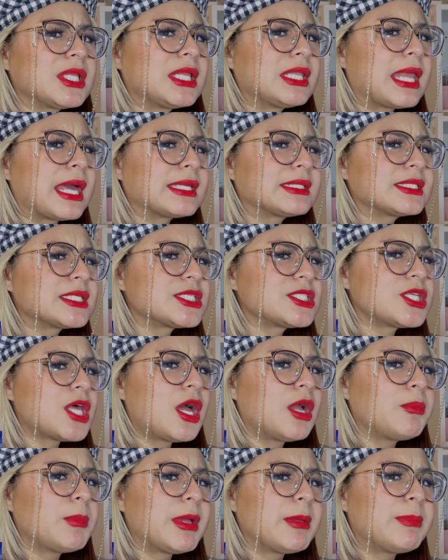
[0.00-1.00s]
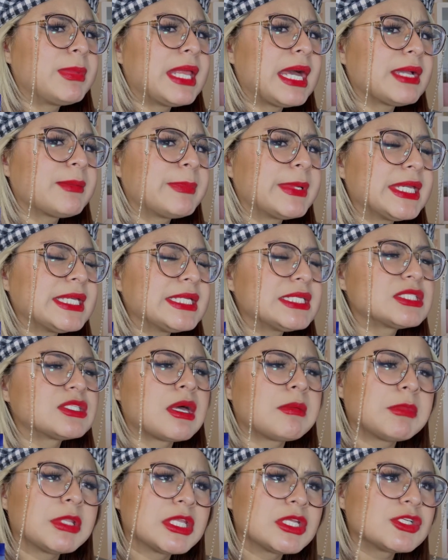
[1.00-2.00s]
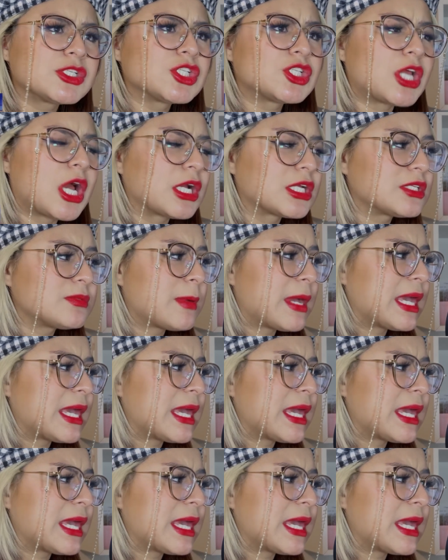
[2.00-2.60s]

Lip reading: like this song by Blackpink, so I'm a little shocked by